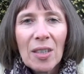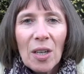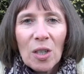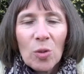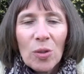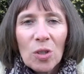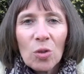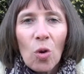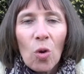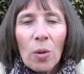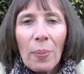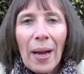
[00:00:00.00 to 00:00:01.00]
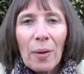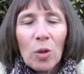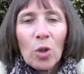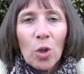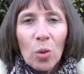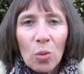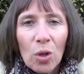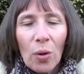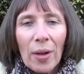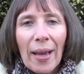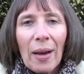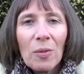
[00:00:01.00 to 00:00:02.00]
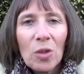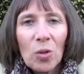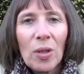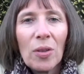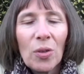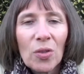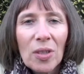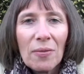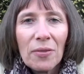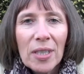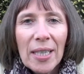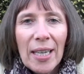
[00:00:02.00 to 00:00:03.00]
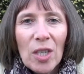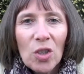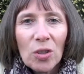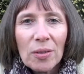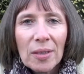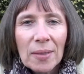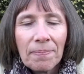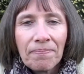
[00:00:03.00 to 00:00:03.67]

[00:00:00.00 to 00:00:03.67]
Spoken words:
So it's not all about you going out and doing those invitations.